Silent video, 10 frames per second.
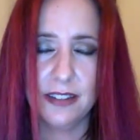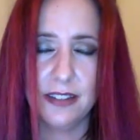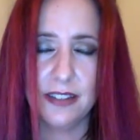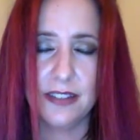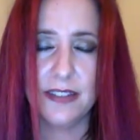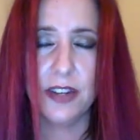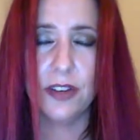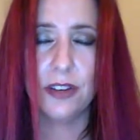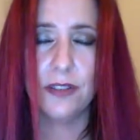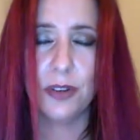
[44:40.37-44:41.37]
It's the center
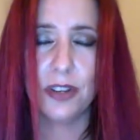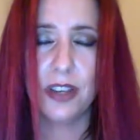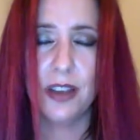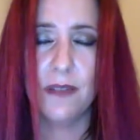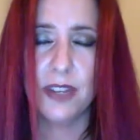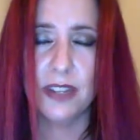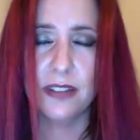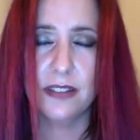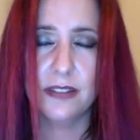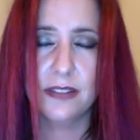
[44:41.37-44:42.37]
of your
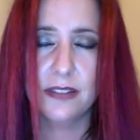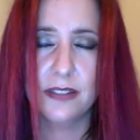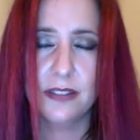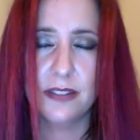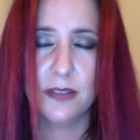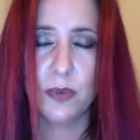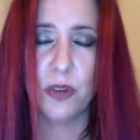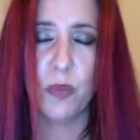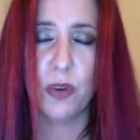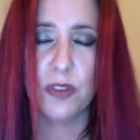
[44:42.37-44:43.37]
confidence. This is where your
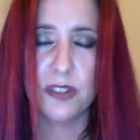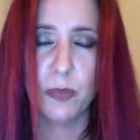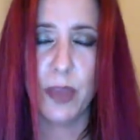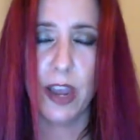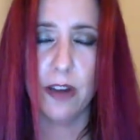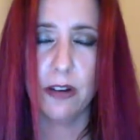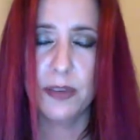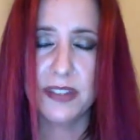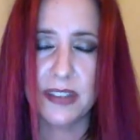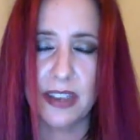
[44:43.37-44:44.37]
personal power
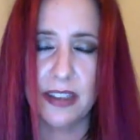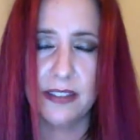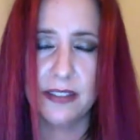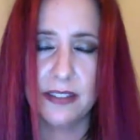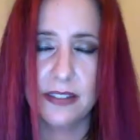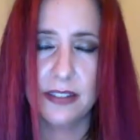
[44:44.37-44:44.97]
resides.